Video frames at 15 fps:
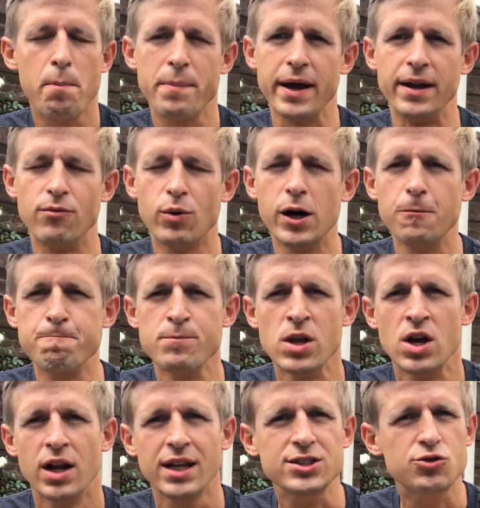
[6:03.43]
up in? Well,
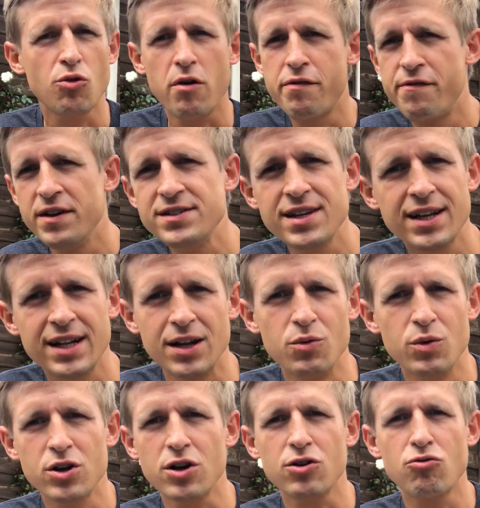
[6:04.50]
let's grow
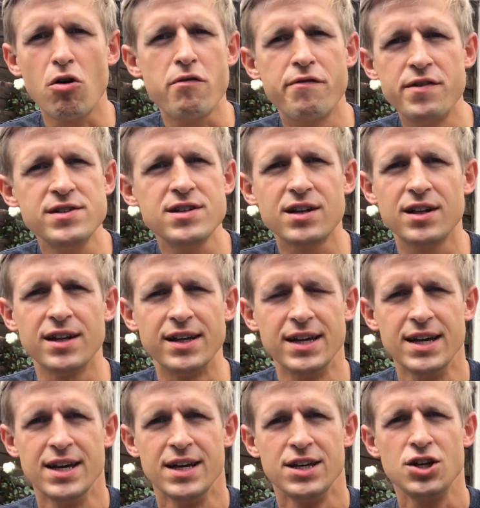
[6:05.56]
physically. We've got to grow physically.
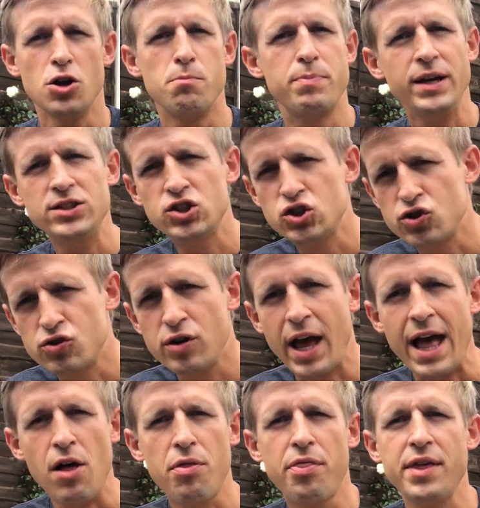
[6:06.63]
You know, be
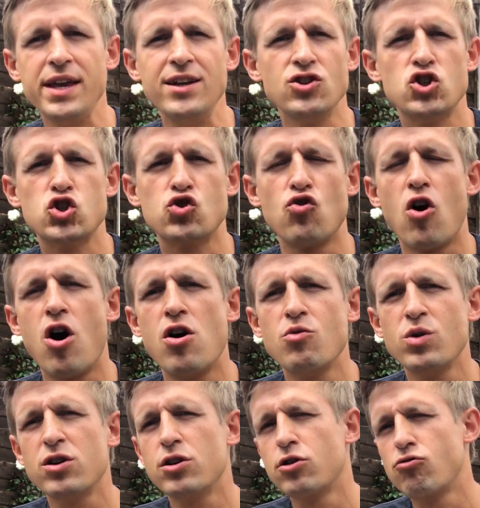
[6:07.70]
healthy and
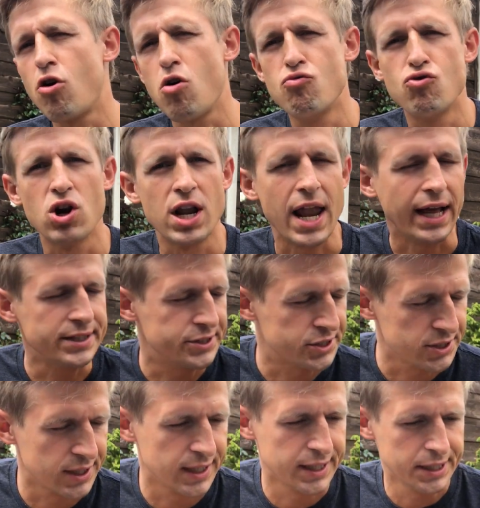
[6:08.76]
strong. We've got to grow
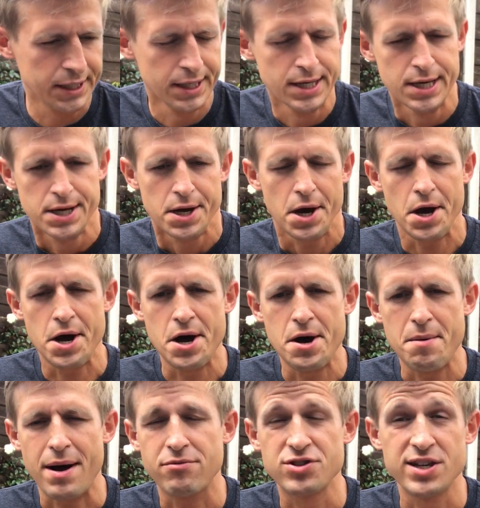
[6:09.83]
relationally.
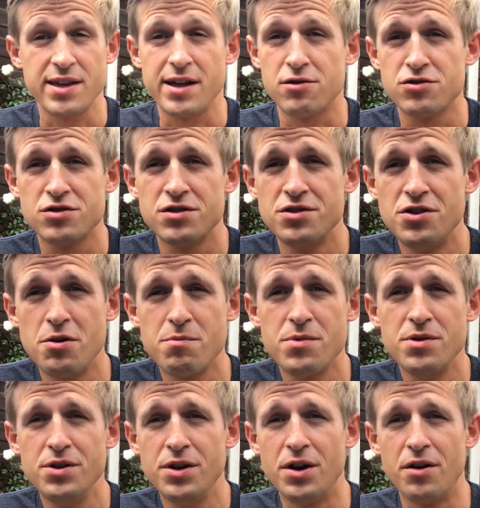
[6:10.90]
I would say that was
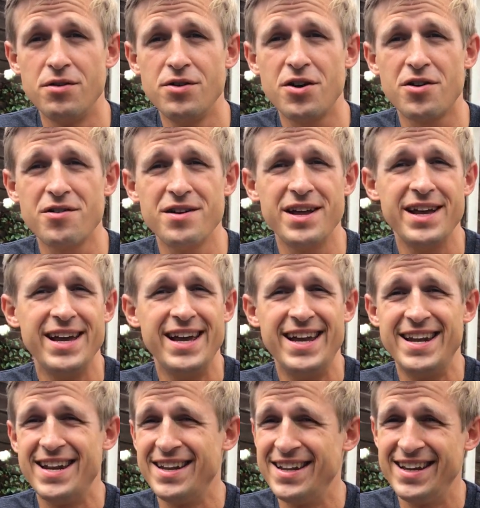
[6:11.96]
number, you know, not
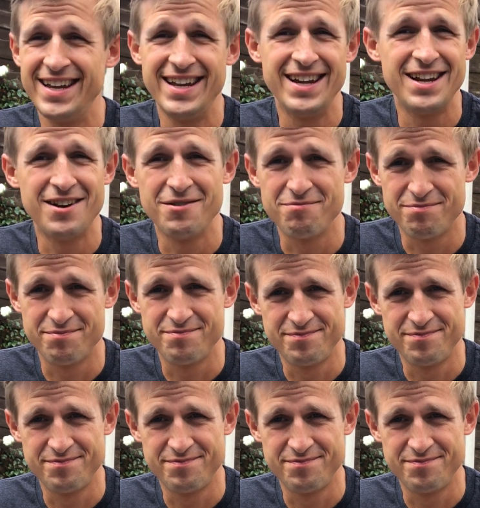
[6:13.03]
in a